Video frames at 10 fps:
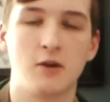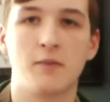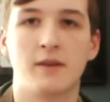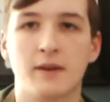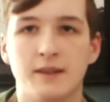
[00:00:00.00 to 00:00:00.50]
Oh,
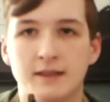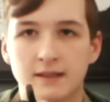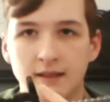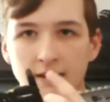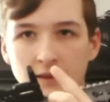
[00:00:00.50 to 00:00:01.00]
by the way,
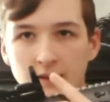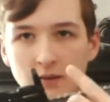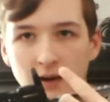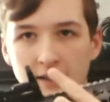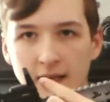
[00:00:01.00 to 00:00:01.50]
the
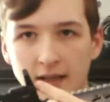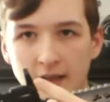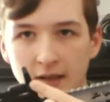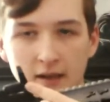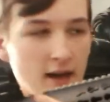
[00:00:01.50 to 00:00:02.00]
red dot
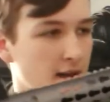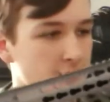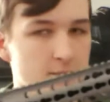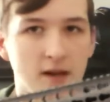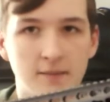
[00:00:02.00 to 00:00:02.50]
here and
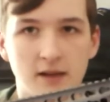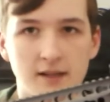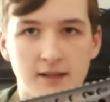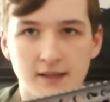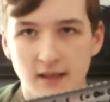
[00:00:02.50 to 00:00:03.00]
this bipod
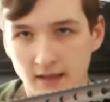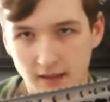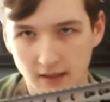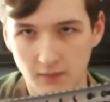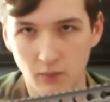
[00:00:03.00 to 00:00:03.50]
does not
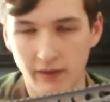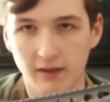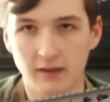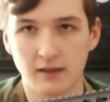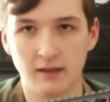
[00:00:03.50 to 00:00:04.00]
come with the
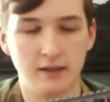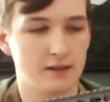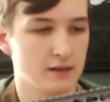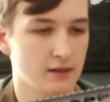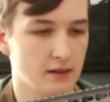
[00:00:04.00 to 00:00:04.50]
gun.
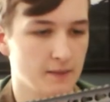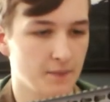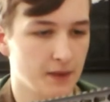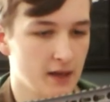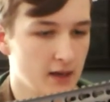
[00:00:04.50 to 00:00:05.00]
These are
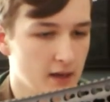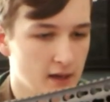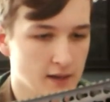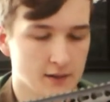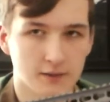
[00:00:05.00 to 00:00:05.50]

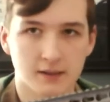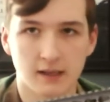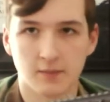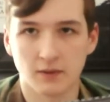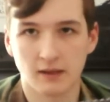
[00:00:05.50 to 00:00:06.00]
sold
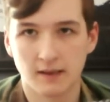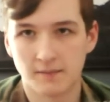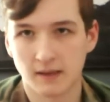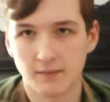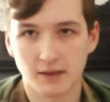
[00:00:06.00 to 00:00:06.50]
separately.
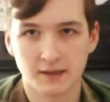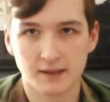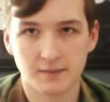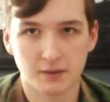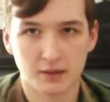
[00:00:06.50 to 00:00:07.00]
I bought
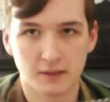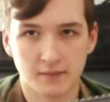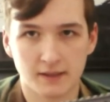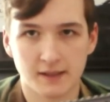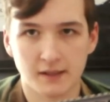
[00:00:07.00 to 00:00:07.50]
these and put them on
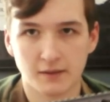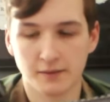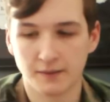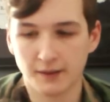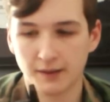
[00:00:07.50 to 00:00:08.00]
myself.